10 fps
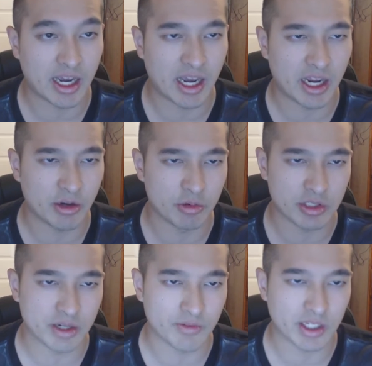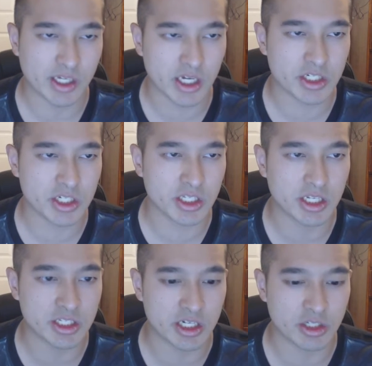I was on vacation,
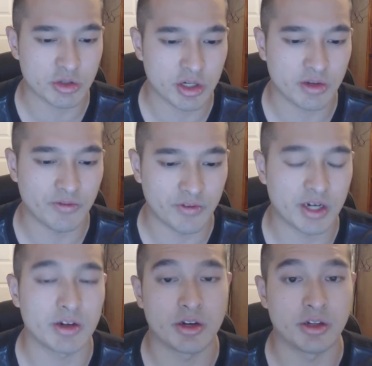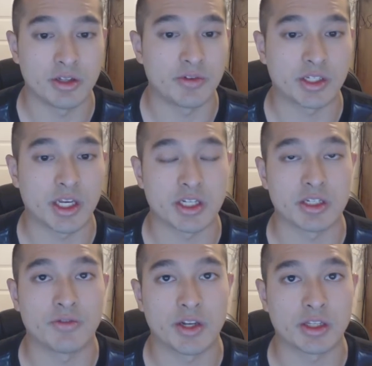etc., very early
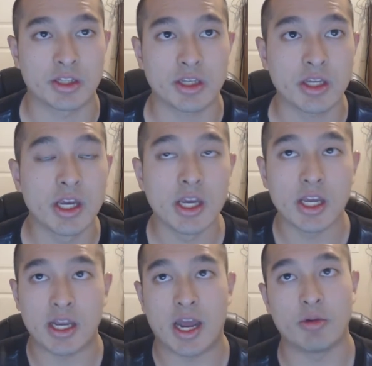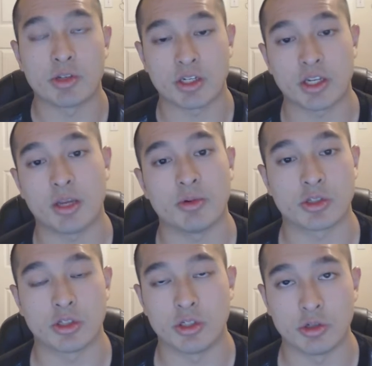vacation, if anything, and I was
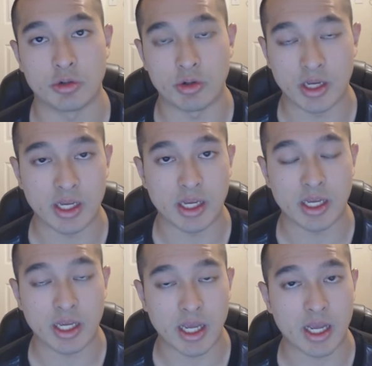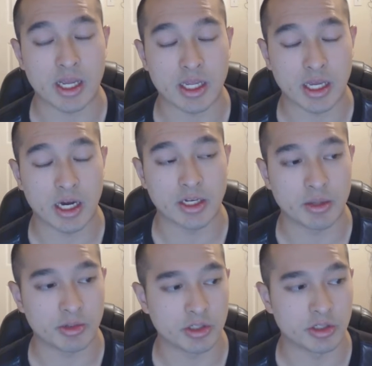unable to do
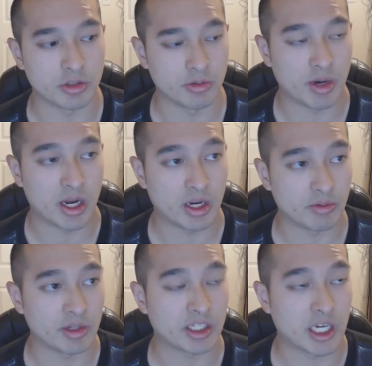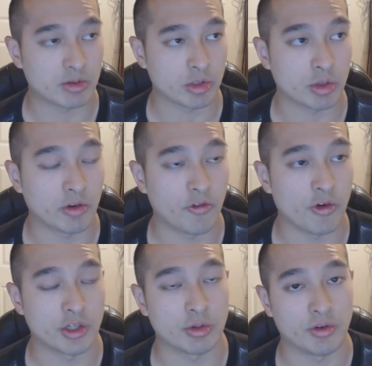my recaps for
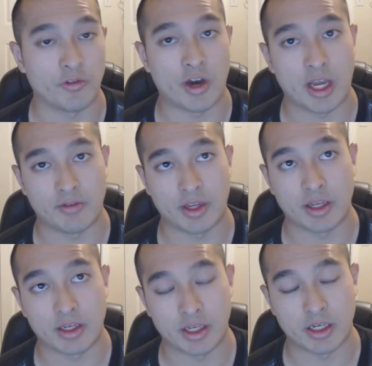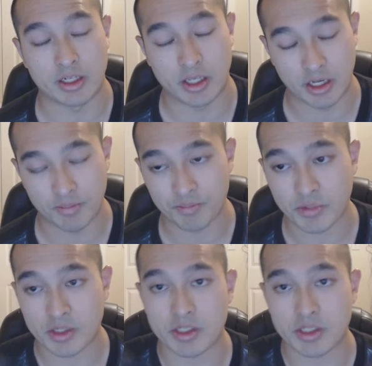24 and 25 in the end.